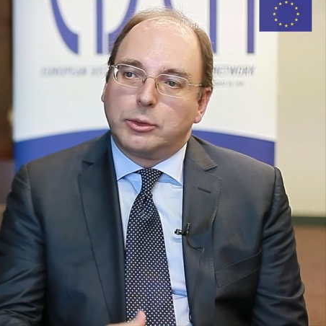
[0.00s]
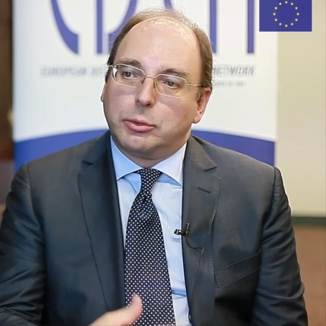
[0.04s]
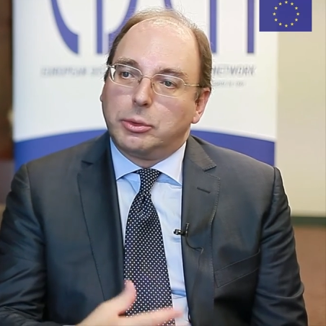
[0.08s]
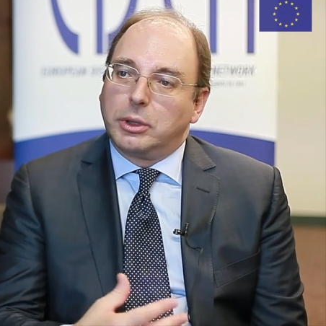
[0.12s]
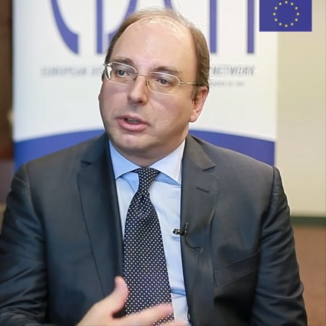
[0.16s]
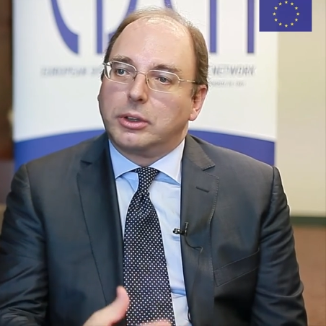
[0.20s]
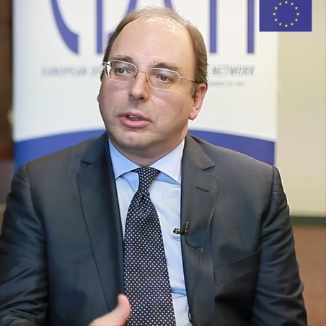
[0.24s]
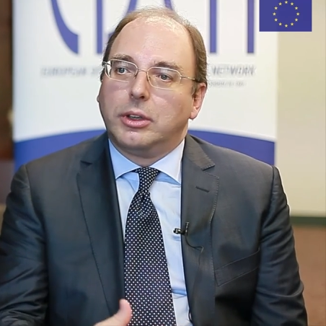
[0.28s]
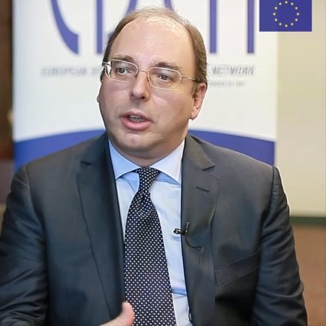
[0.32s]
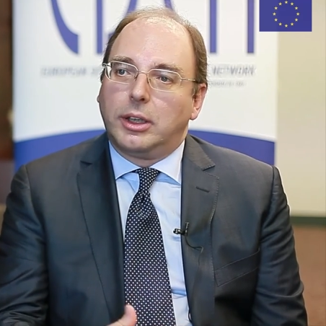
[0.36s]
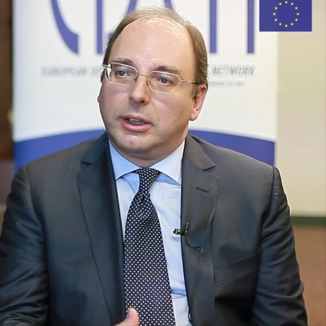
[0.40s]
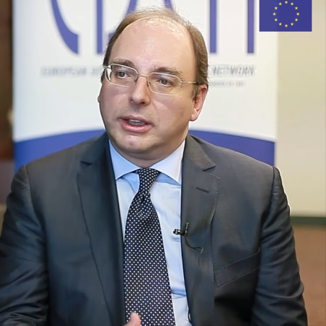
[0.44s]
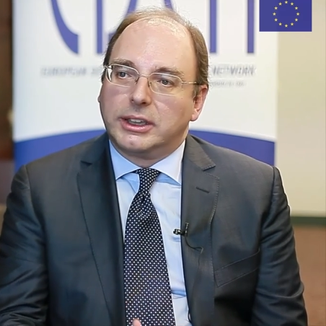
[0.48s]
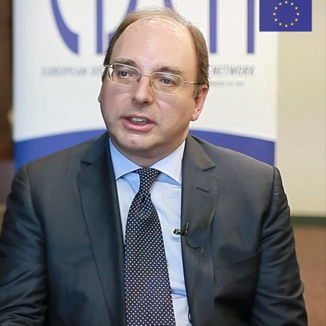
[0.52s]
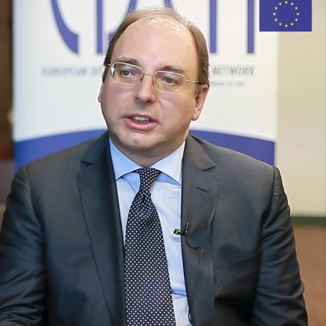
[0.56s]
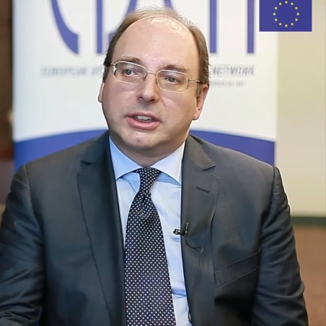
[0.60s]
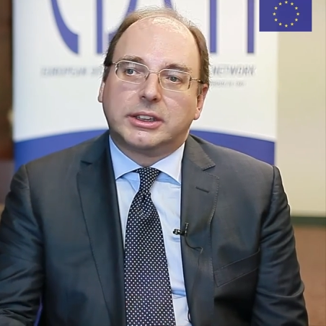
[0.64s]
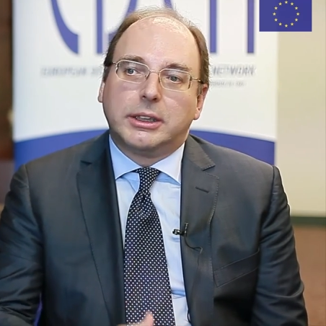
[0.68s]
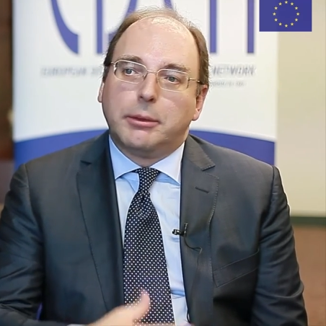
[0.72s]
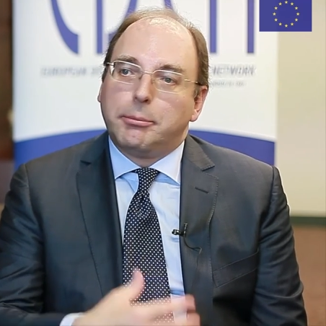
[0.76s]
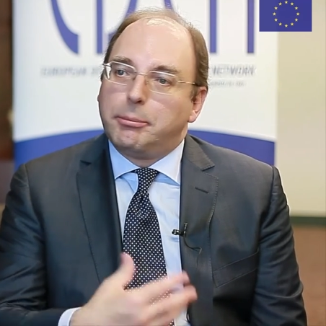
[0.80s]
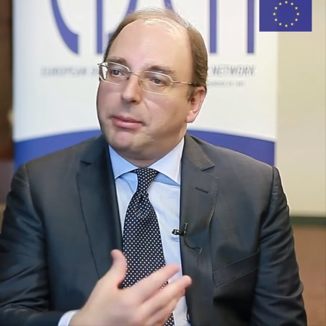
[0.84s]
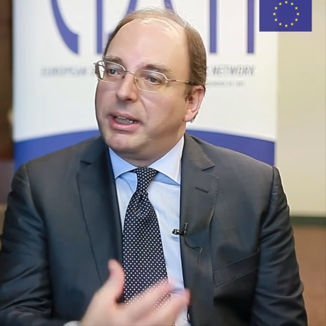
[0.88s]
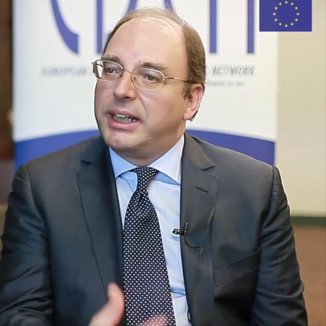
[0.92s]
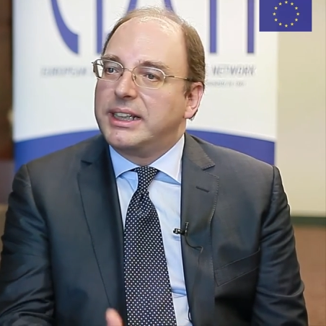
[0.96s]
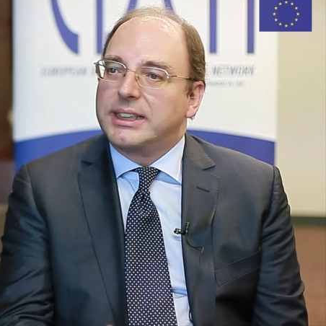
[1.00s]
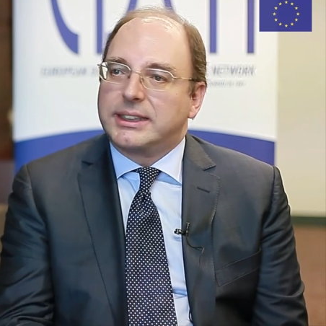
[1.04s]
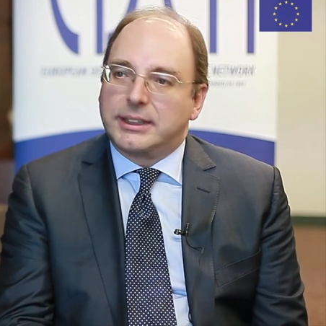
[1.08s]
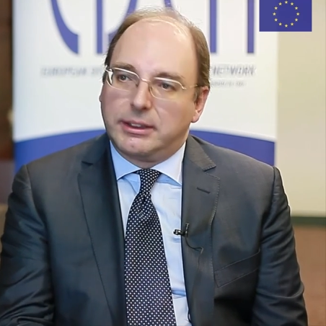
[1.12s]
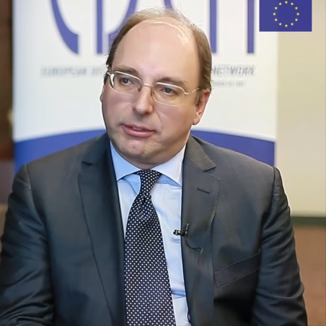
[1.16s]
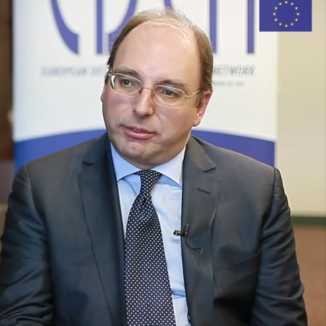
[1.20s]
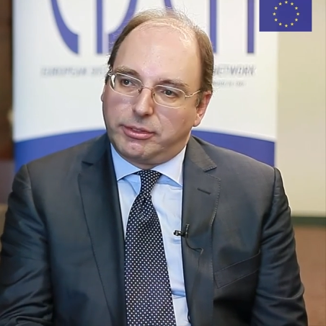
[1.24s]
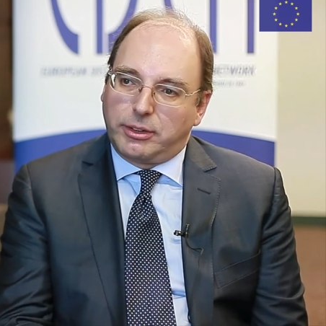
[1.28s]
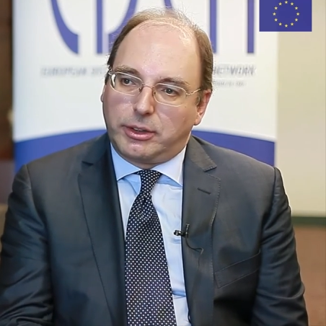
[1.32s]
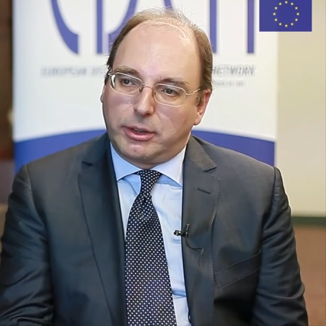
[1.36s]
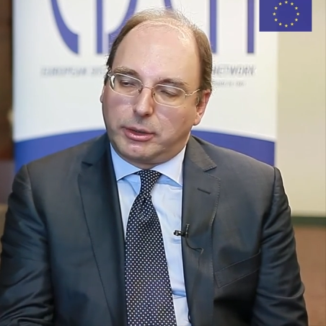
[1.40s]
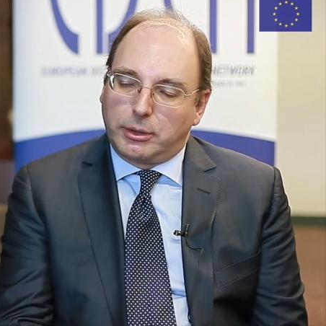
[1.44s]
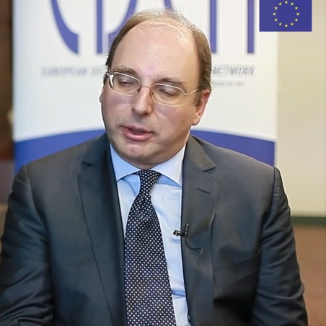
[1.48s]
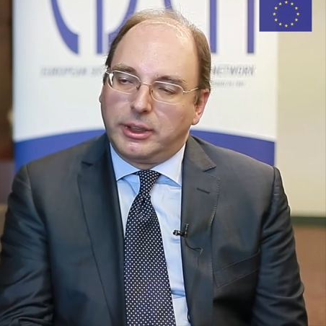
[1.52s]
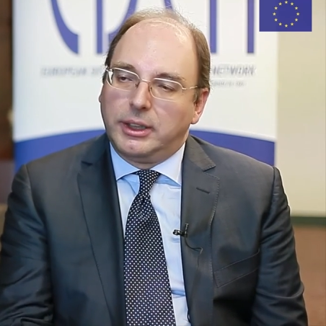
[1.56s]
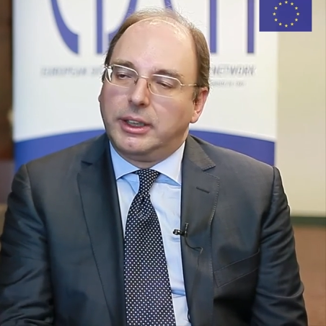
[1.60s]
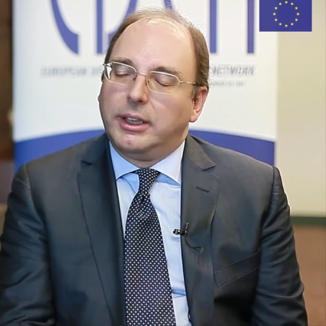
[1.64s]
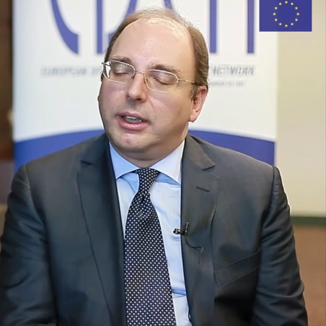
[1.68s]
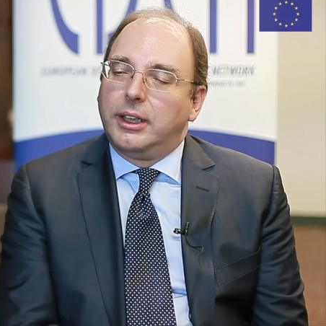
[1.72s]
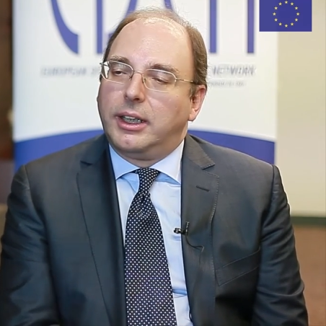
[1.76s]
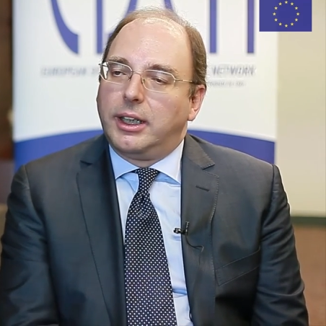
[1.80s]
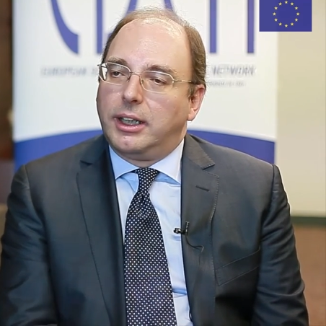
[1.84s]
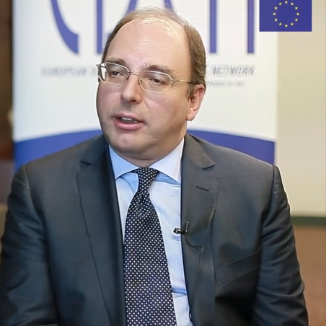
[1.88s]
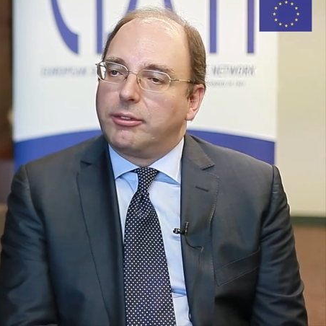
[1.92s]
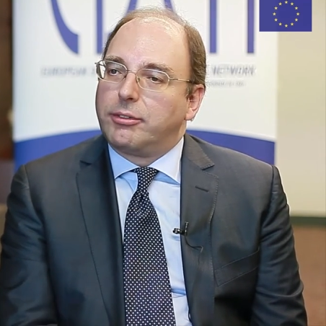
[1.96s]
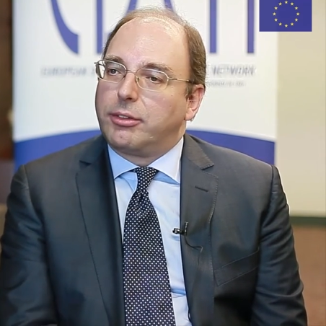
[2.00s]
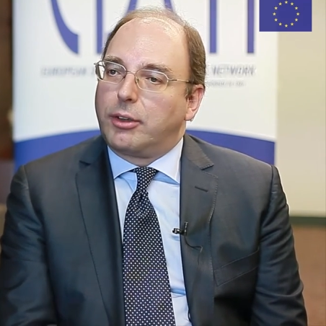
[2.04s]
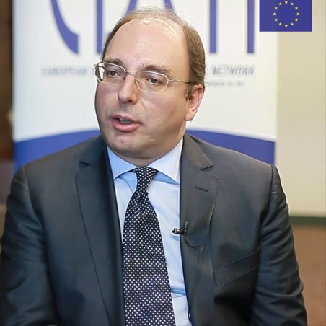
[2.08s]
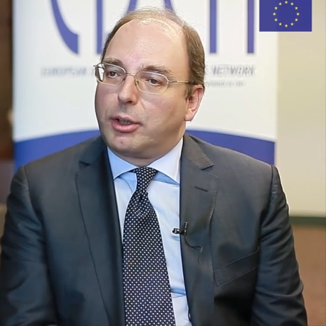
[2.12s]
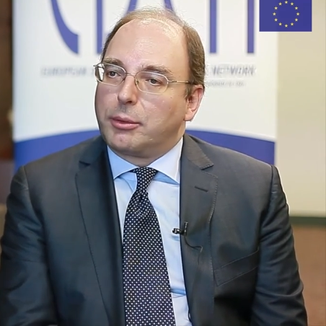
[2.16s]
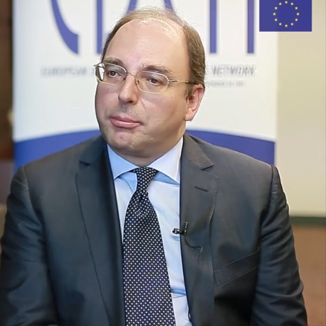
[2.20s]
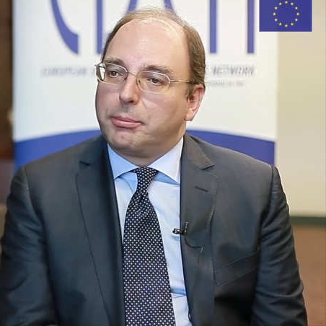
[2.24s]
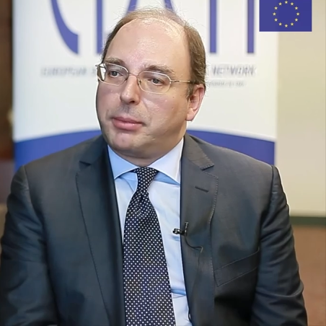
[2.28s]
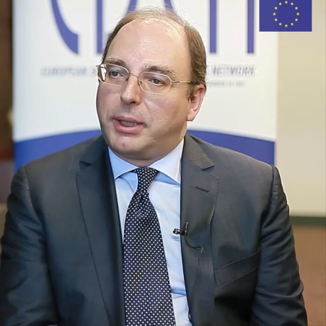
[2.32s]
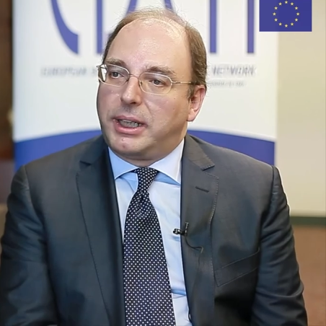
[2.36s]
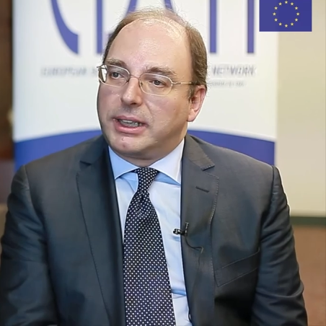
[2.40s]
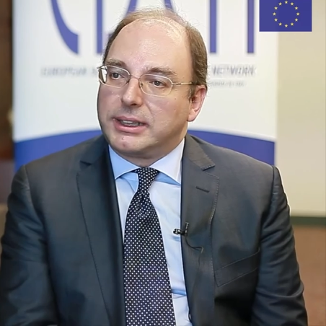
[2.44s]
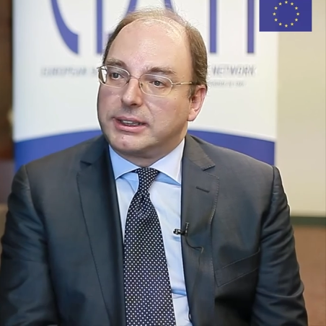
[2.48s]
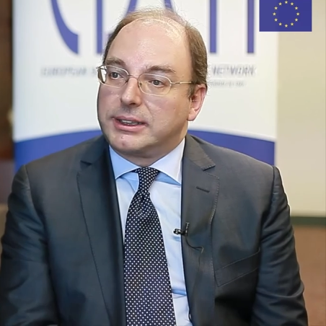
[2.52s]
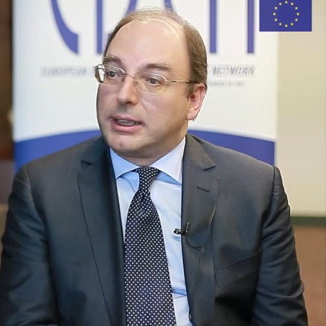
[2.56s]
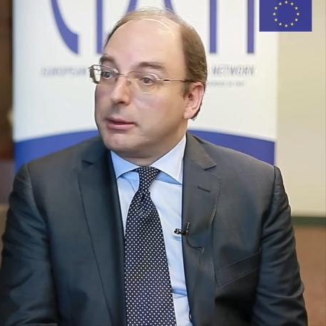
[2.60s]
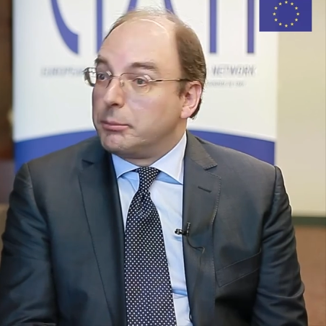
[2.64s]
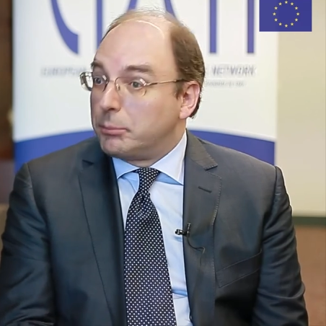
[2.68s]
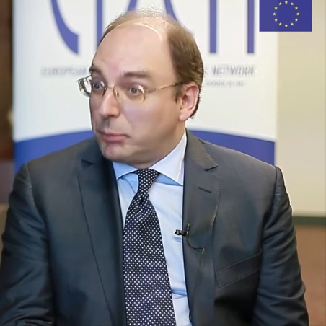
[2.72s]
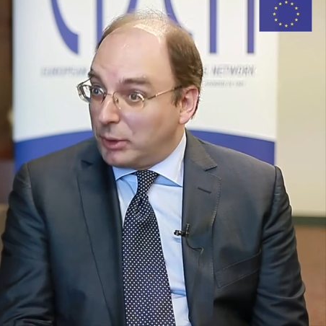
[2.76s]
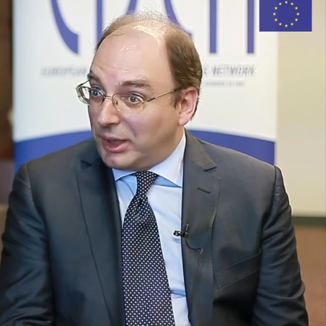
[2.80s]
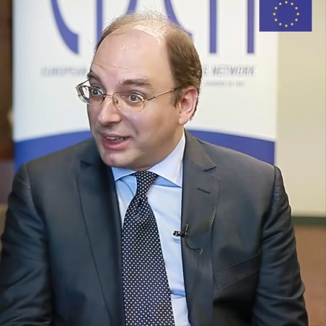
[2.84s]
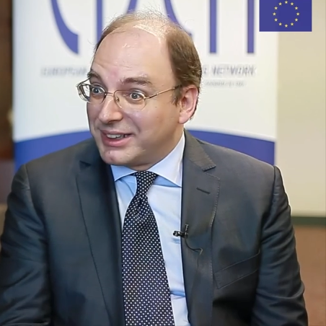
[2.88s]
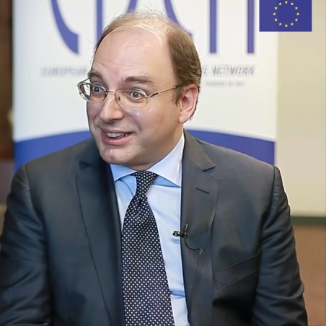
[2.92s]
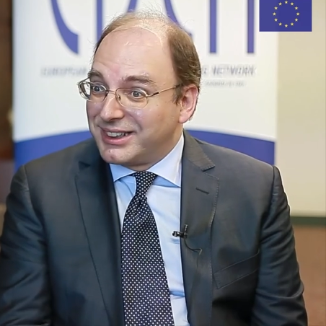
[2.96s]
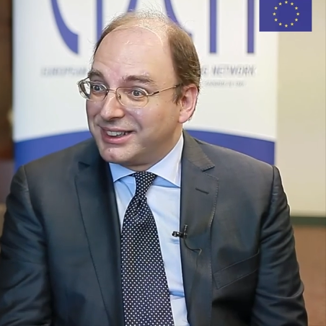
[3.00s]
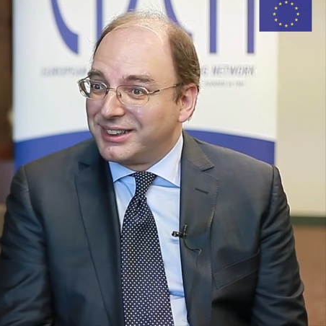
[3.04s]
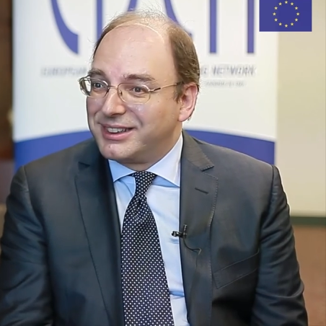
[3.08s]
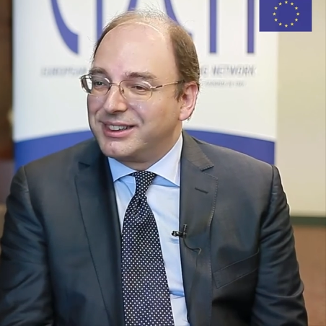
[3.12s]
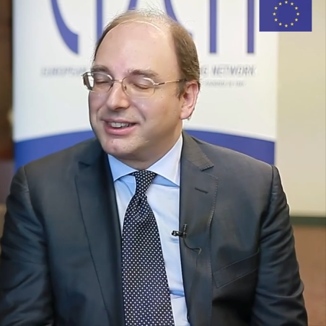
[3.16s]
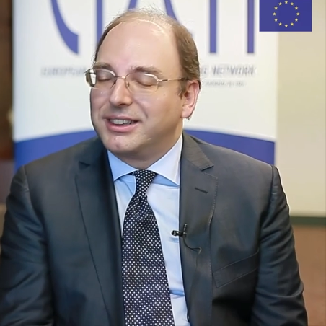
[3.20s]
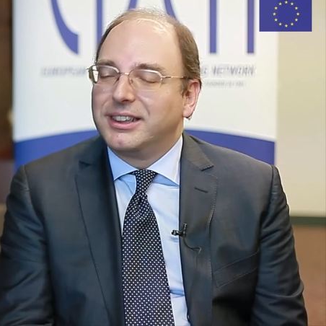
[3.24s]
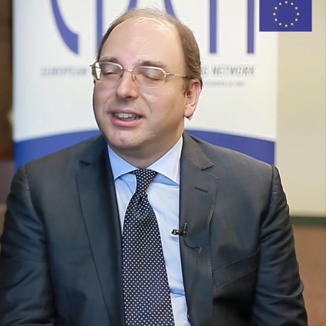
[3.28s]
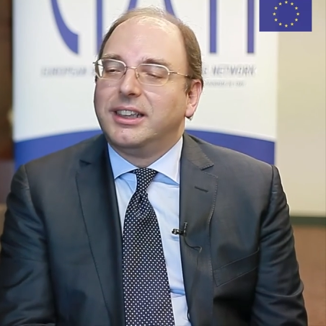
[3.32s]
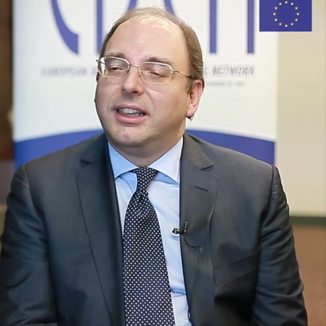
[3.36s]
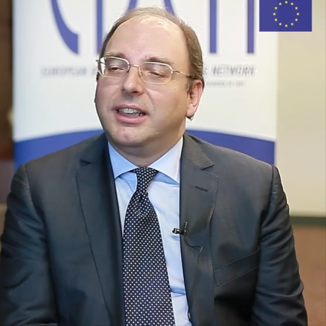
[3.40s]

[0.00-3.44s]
to acknowledge the best of our of our past and present,